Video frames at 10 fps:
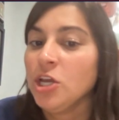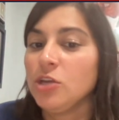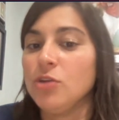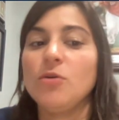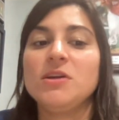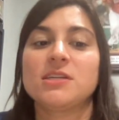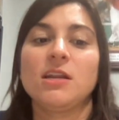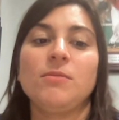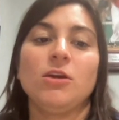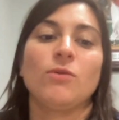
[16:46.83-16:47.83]
You know he's
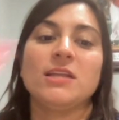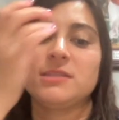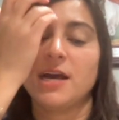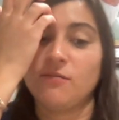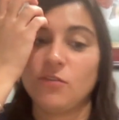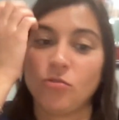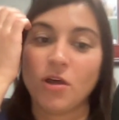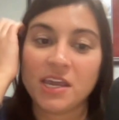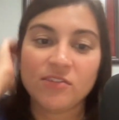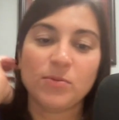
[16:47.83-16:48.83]
going to be a Red Sox for
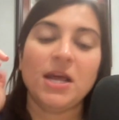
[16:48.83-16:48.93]
life,